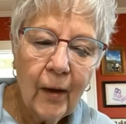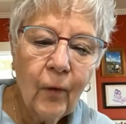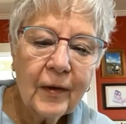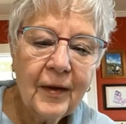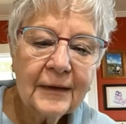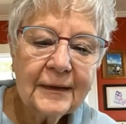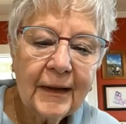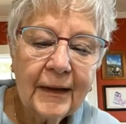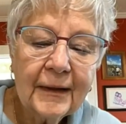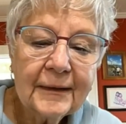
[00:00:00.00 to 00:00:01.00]
what this
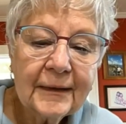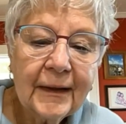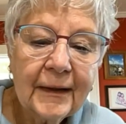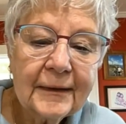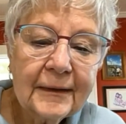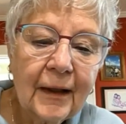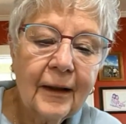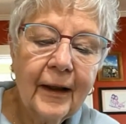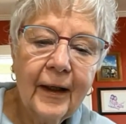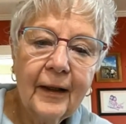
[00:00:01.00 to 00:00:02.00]
is
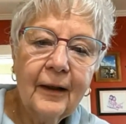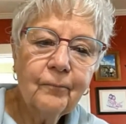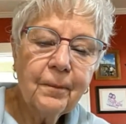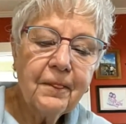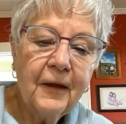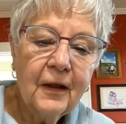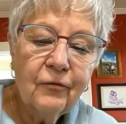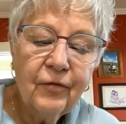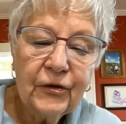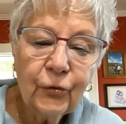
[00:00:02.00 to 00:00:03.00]
and the
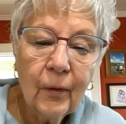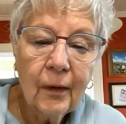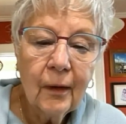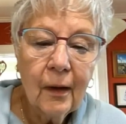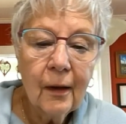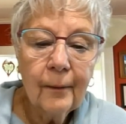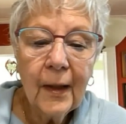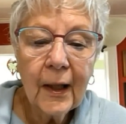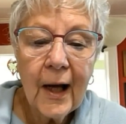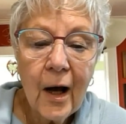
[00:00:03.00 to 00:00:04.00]
individual
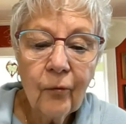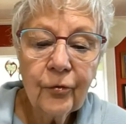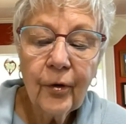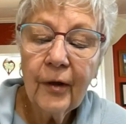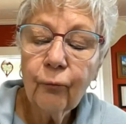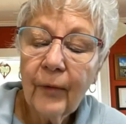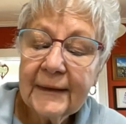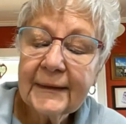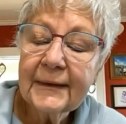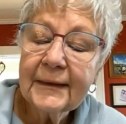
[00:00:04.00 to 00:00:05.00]
account, it
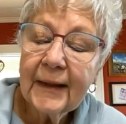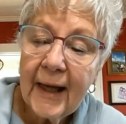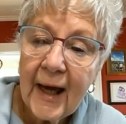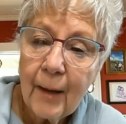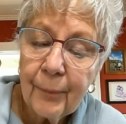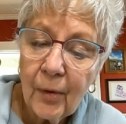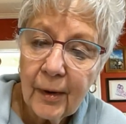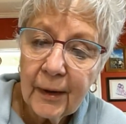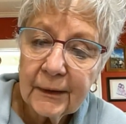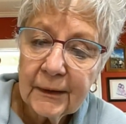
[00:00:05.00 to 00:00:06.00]
raises the cap
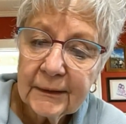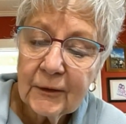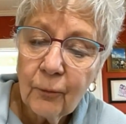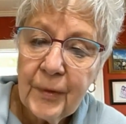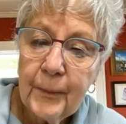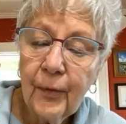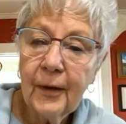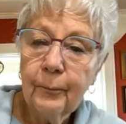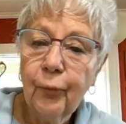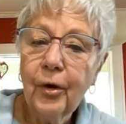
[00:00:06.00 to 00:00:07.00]
on it. So people
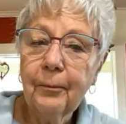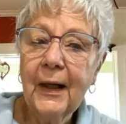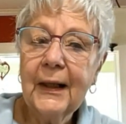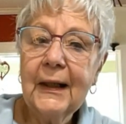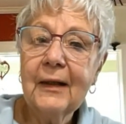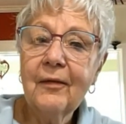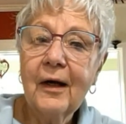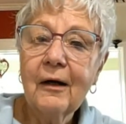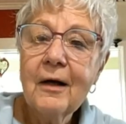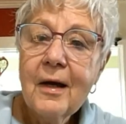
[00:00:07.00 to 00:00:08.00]
can put money in
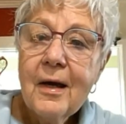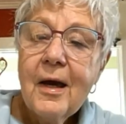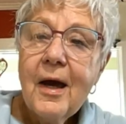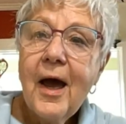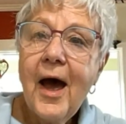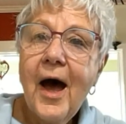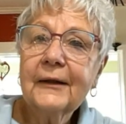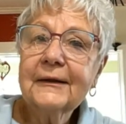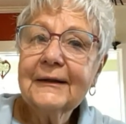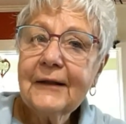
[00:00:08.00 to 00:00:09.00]
there
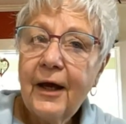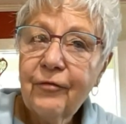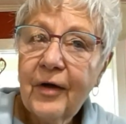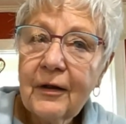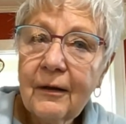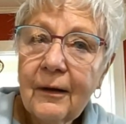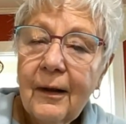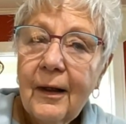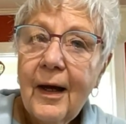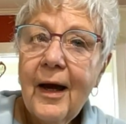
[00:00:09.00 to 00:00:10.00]
and save it
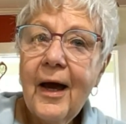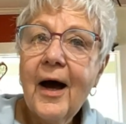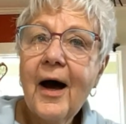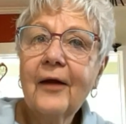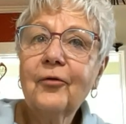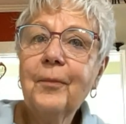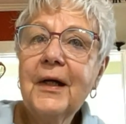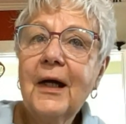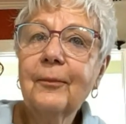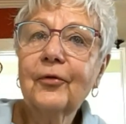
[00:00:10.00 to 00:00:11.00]
and
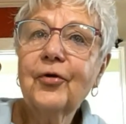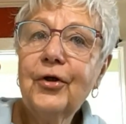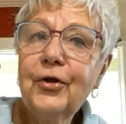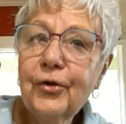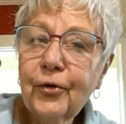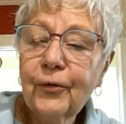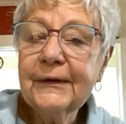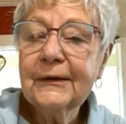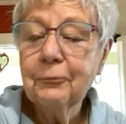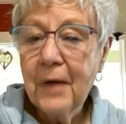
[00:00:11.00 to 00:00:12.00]
be able to
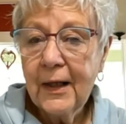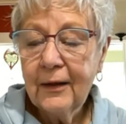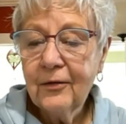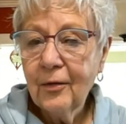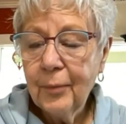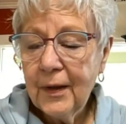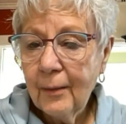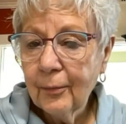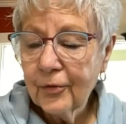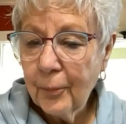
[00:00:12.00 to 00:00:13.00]
use money to be
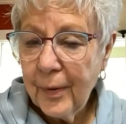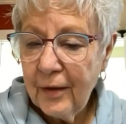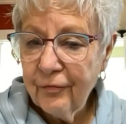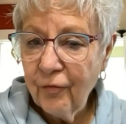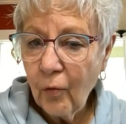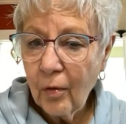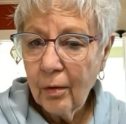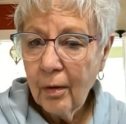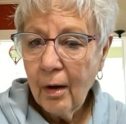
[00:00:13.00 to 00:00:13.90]
able to pay for